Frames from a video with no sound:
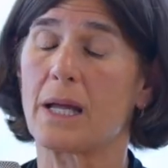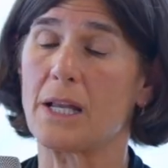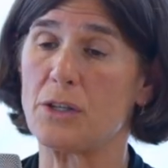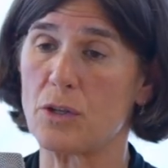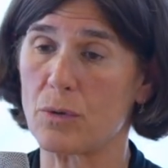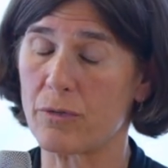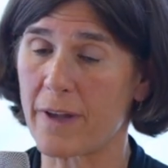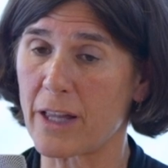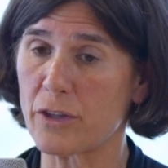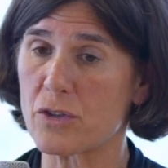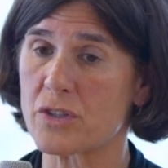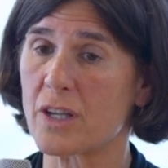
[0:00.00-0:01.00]
and you
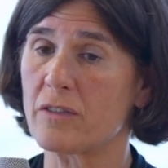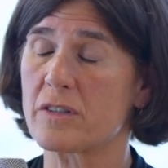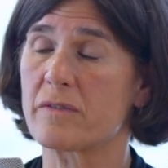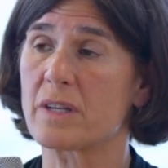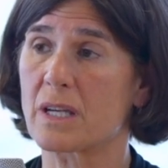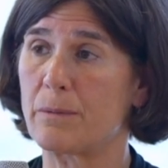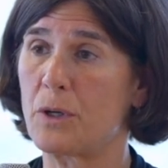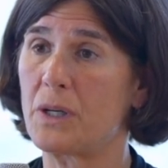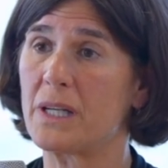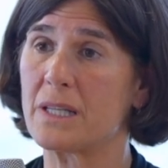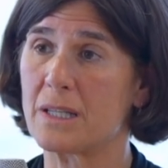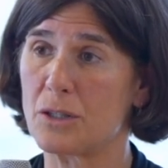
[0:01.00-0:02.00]
avail yourselves of the
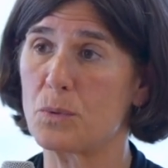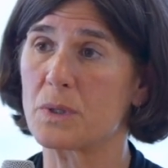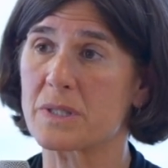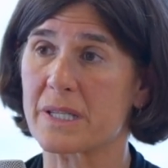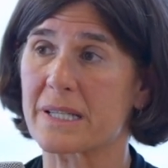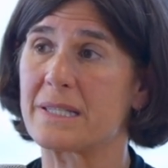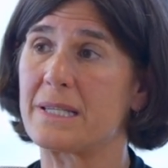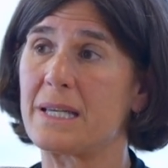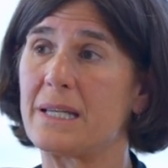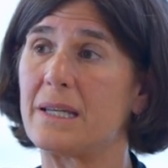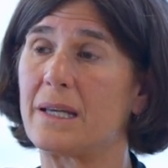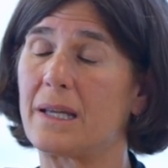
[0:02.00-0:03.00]
community, then you will
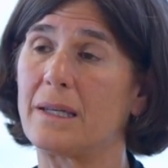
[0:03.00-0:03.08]
succeed